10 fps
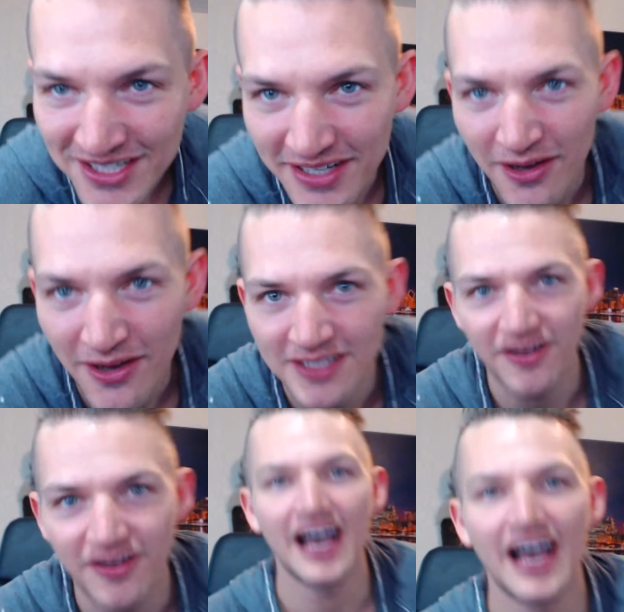you know, it's
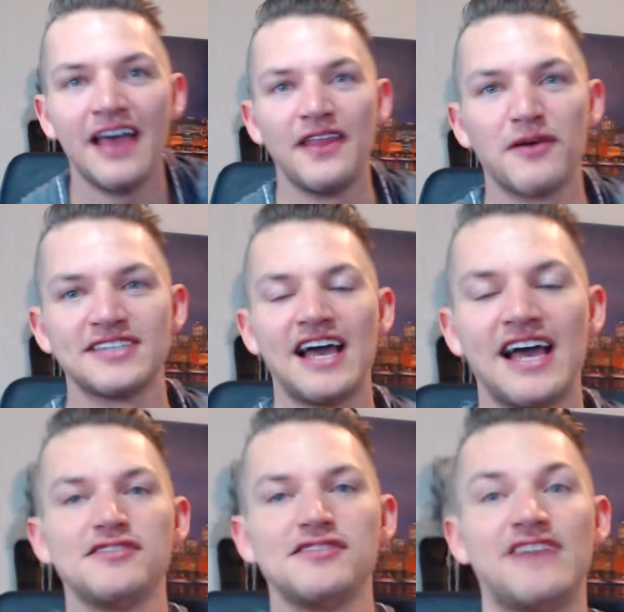funny. There was a guy,
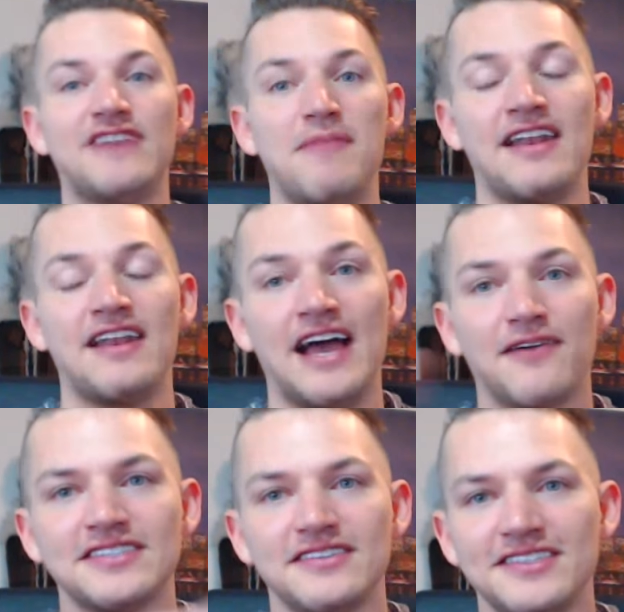Yousef Ahmed. I
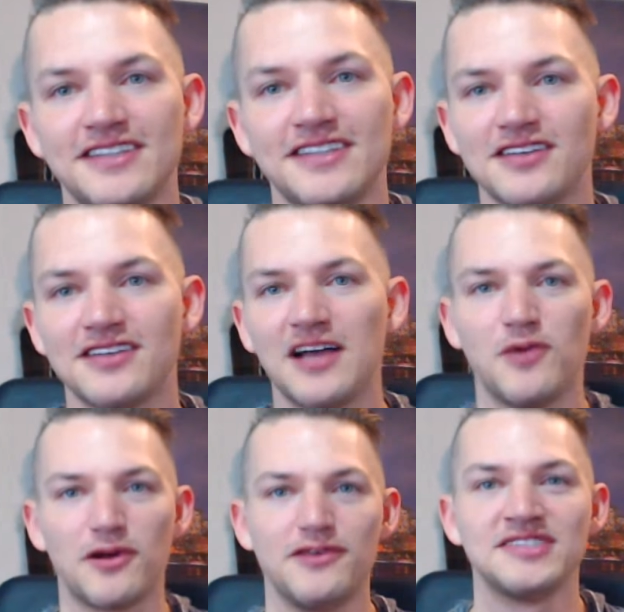recently started talking more
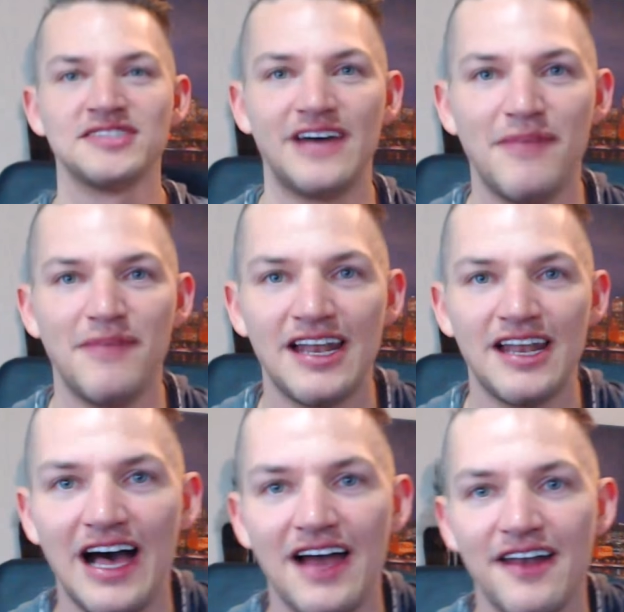with Yousef Ahmed
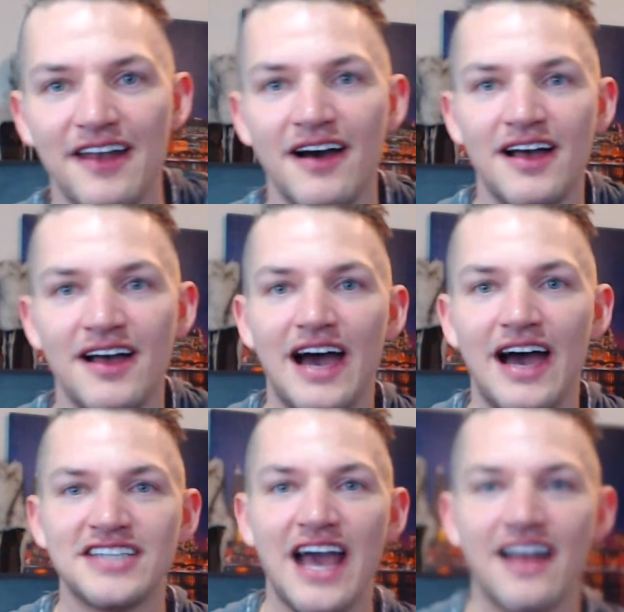on
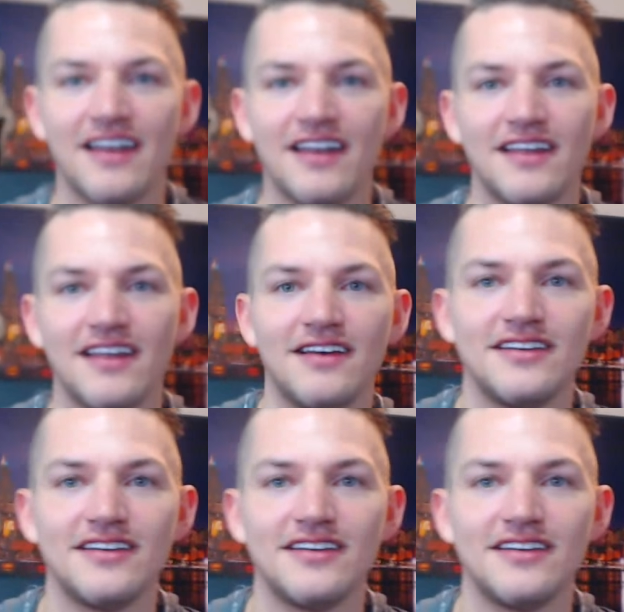chat. What? Really?